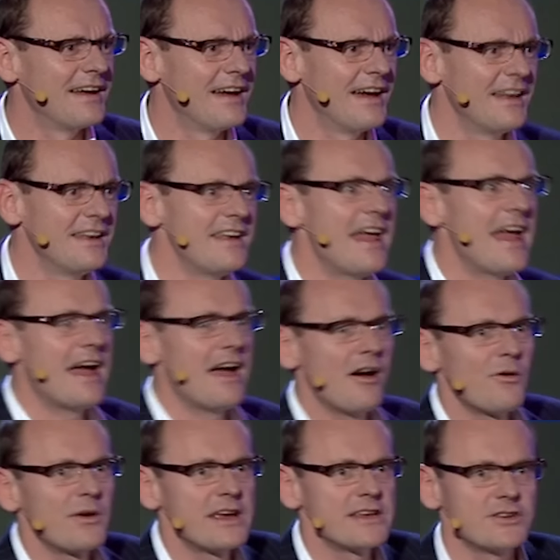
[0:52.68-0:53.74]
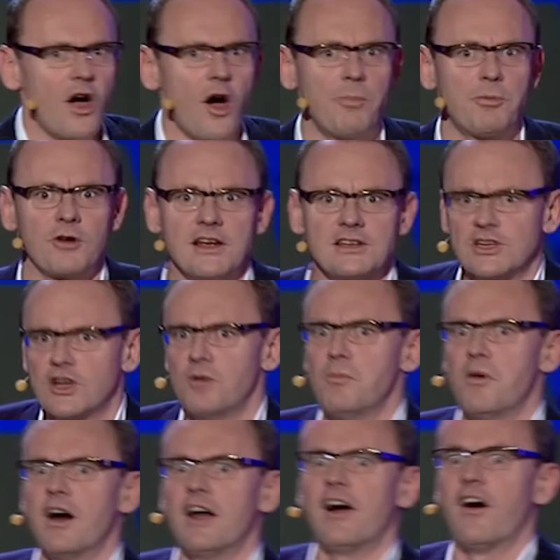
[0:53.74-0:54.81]
And now he's operating on
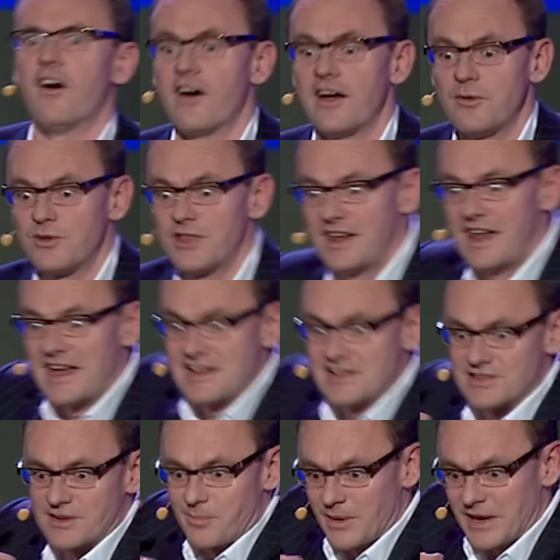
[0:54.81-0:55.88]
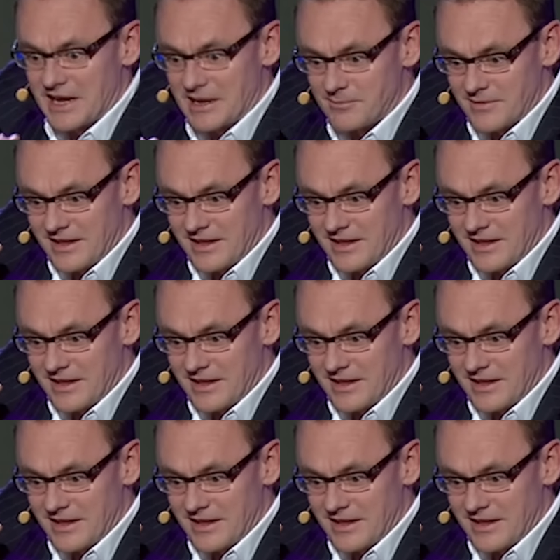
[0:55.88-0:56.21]
my eye with a laser beam.